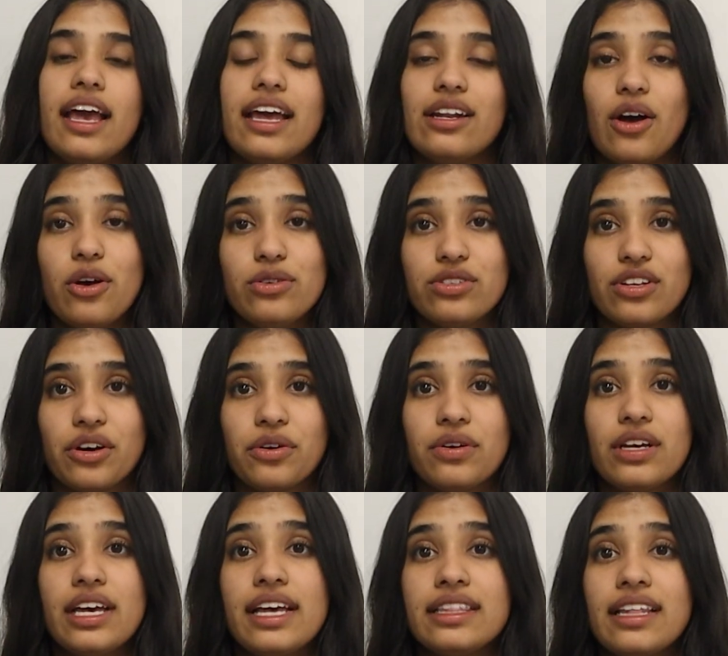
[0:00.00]
And also,
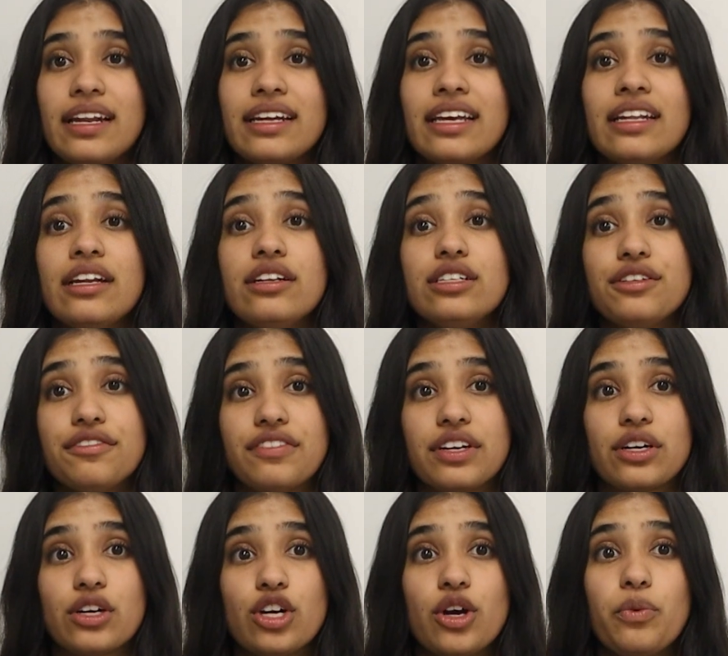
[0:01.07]
that it can
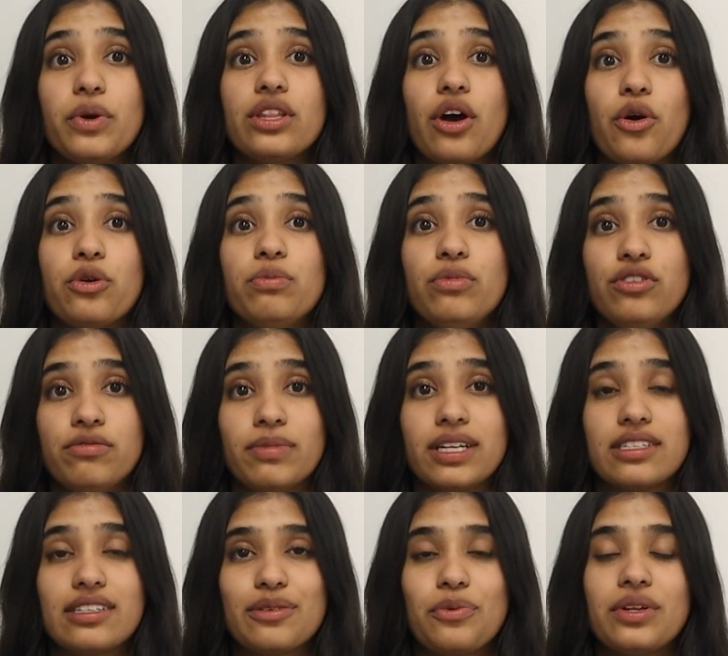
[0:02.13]
interfere with own
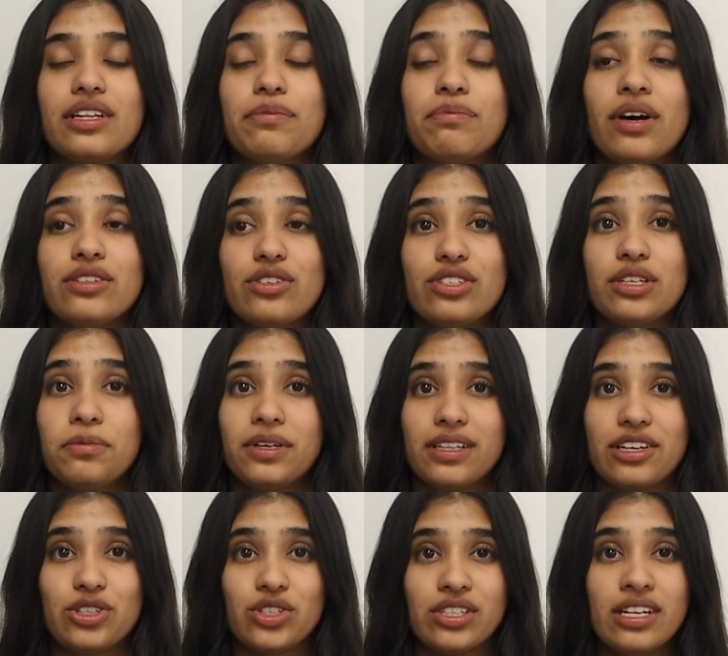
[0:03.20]
movements when the muscle
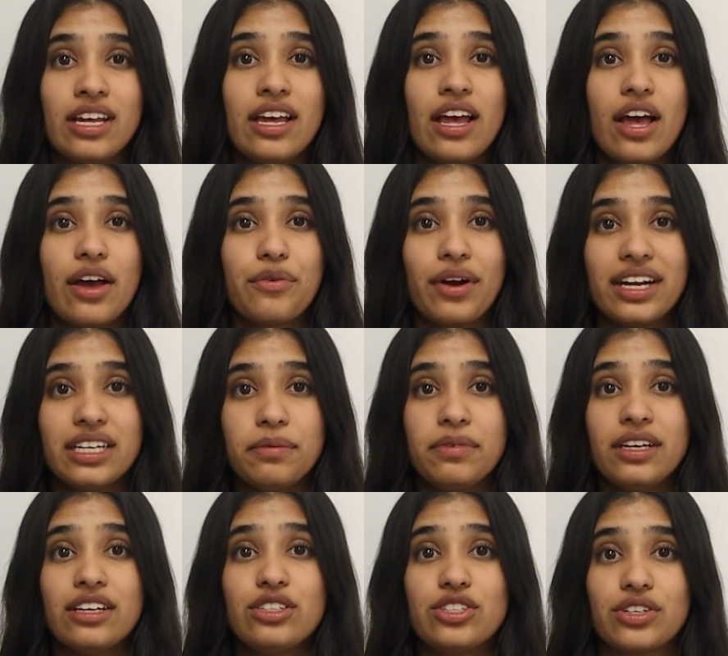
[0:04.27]
stimulation
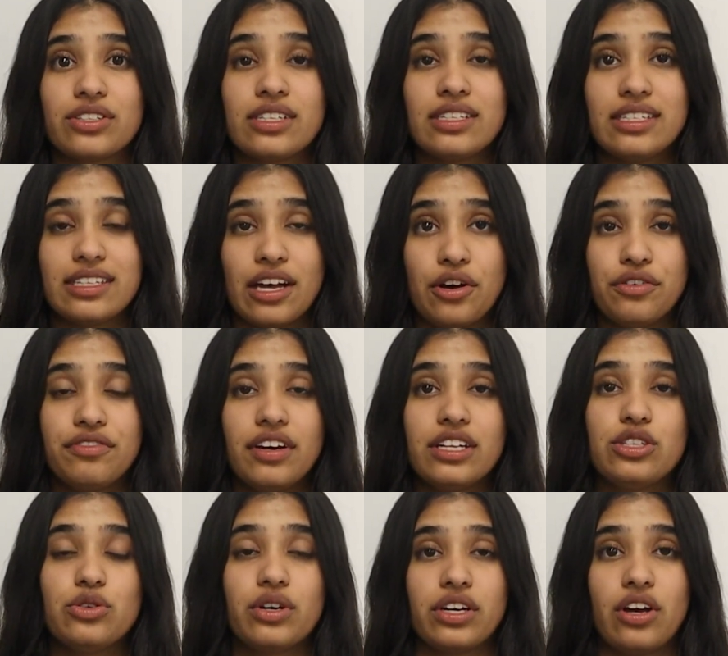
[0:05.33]
randomly inserts itself
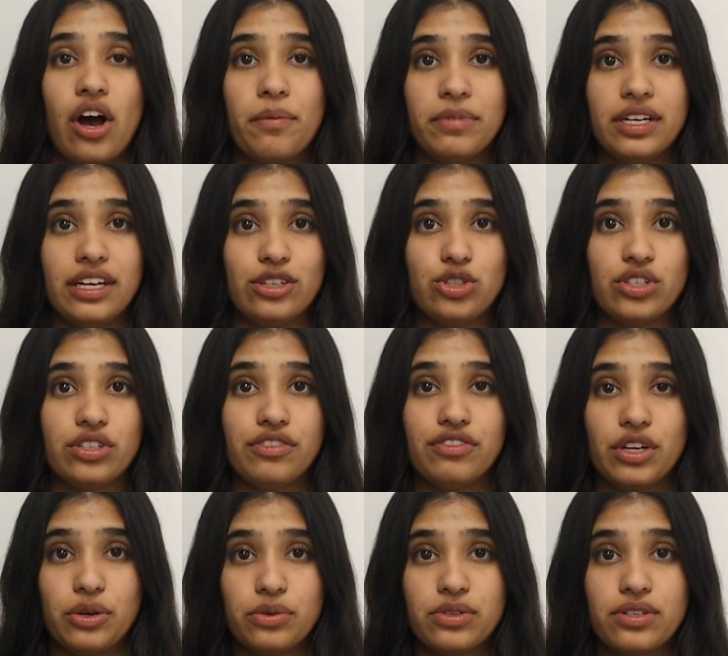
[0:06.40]
into a combination of
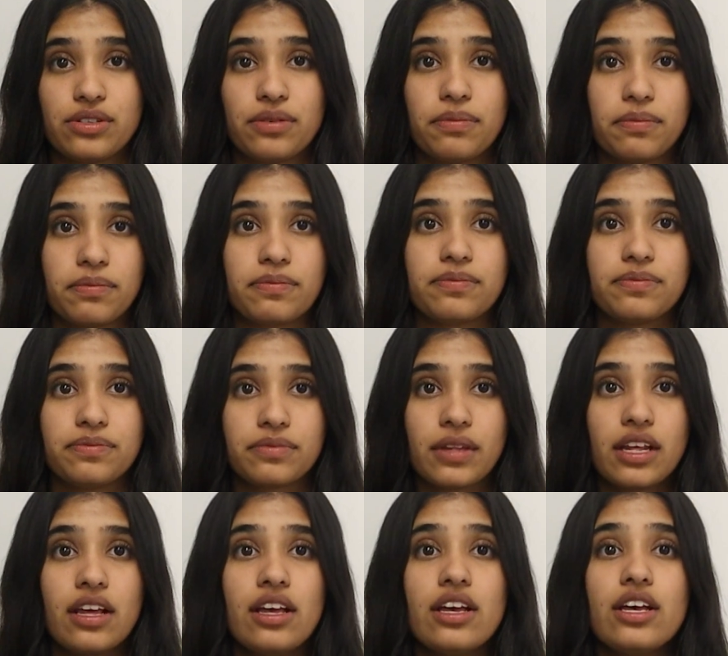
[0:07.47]
notes.
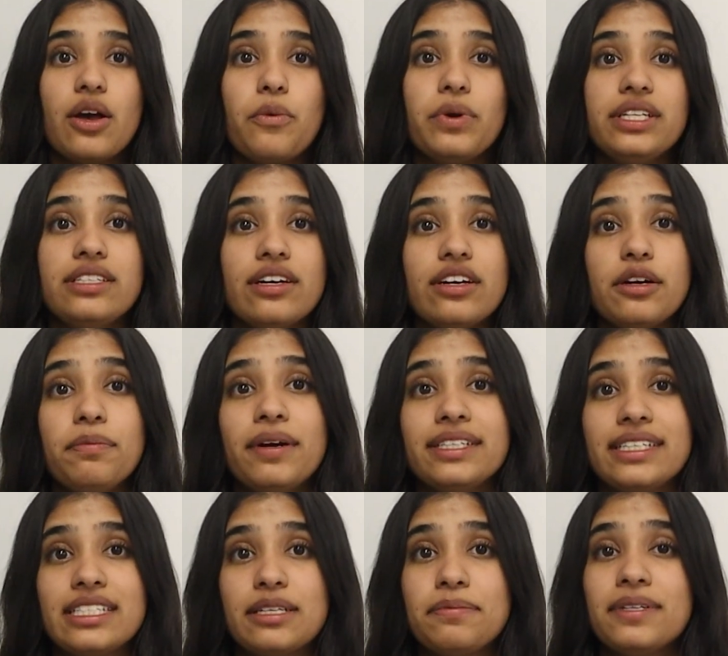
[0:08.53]
We took our
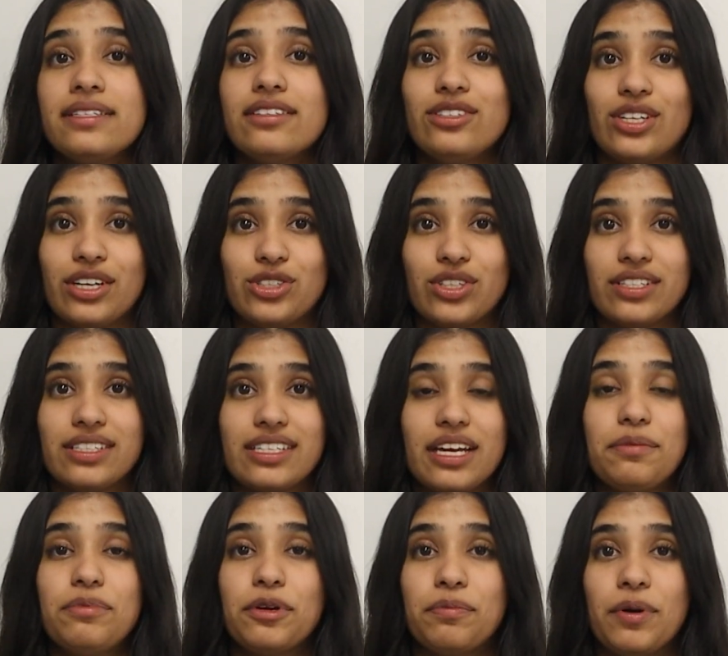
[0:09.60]
participant suggestions
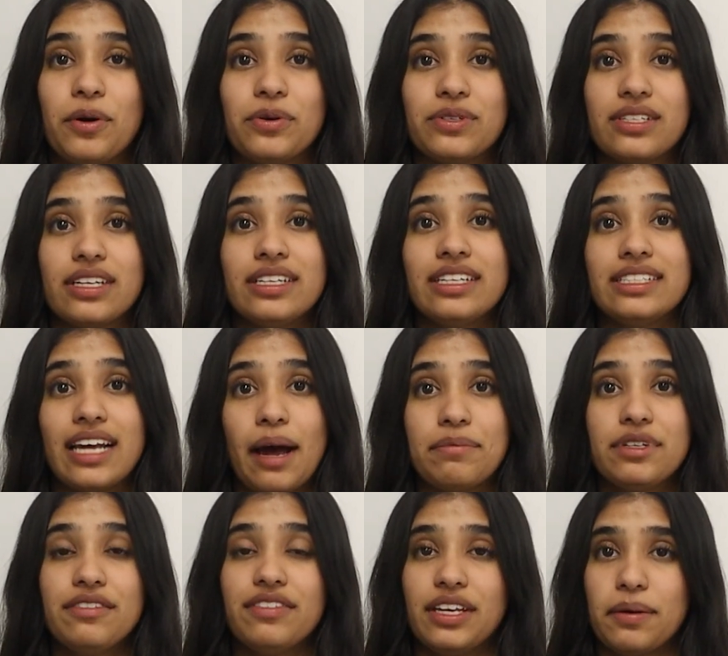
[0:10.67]
and proposed an
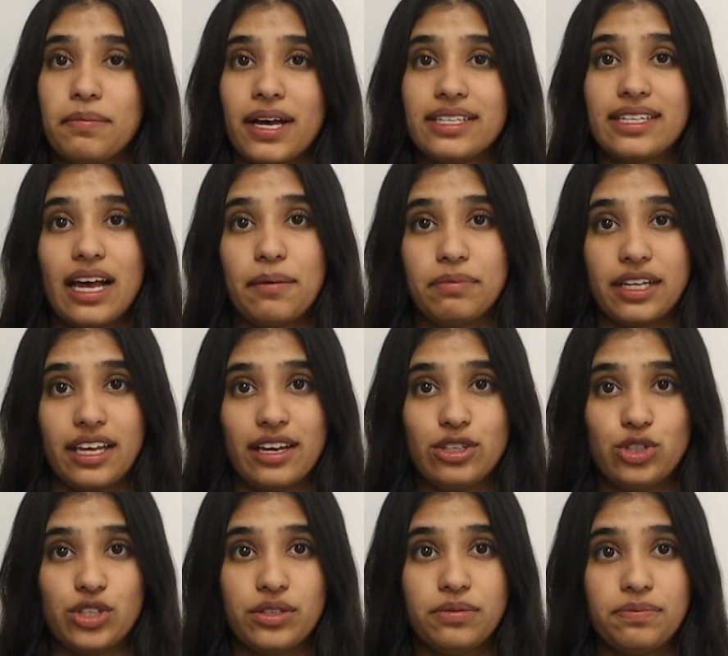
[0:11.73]
adaptive EMS
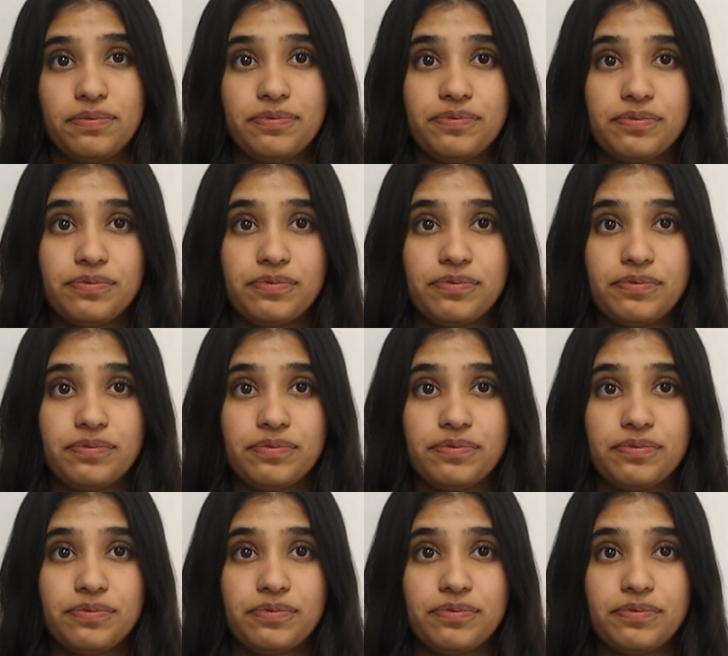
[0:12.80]
application.